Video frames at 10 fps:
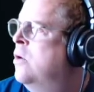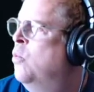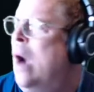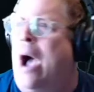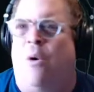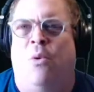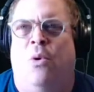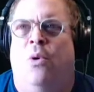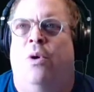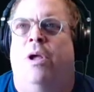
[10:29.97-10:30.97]
Wow.
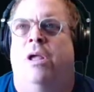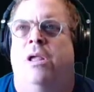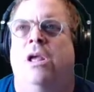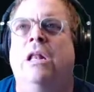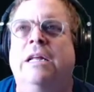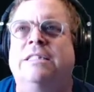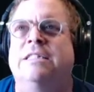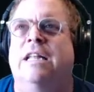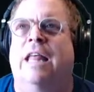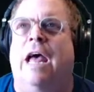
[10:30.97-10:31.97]
You
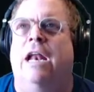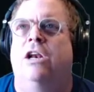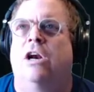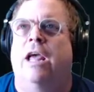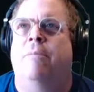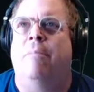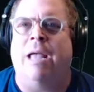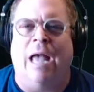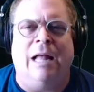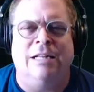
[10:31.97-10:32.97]
listen to that and you're like, my
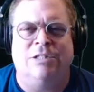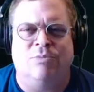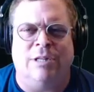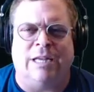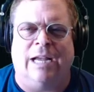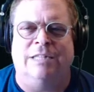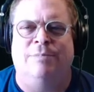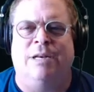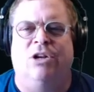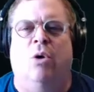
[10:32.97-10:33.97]
God, this is what the guy's
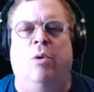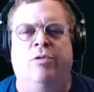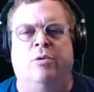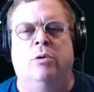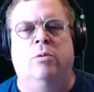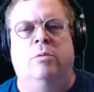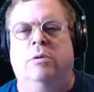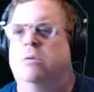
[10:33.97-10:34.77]
been going through?